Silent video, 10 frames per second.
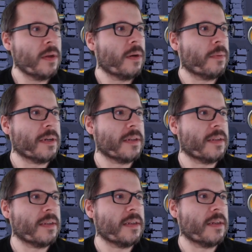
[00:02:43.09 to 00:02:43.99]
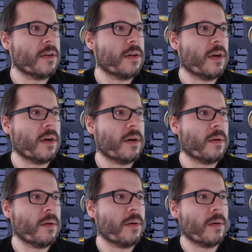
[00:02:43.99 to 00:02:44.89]
We can see
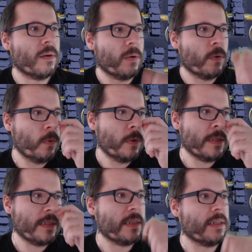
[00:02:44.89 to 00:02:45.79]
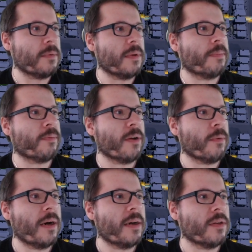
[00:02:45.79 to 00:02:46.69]
who is dealing with brick
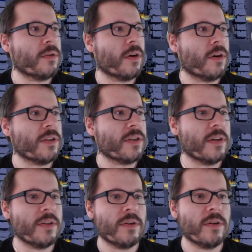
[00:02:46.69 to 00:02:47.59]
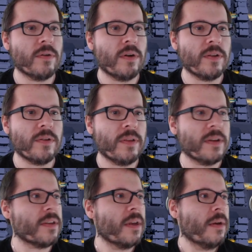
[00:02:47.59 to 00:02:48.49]
wine or hard cider or other things.